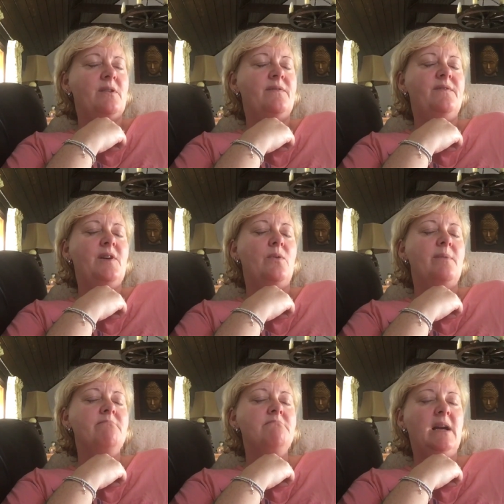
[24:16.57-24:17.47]
I felt
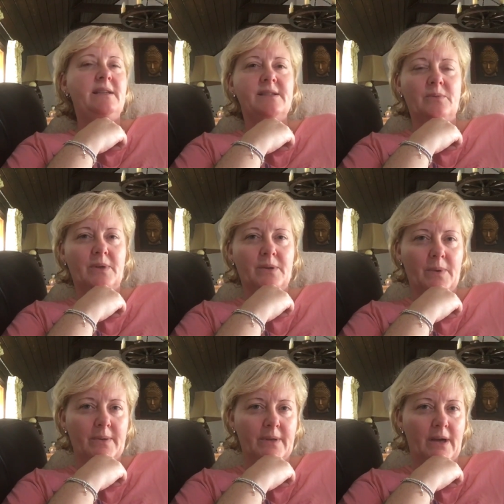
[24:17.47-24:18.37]
amazing when I
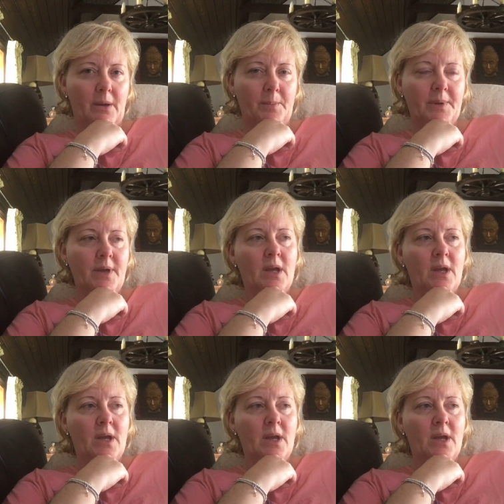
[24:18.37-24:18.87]
woke up.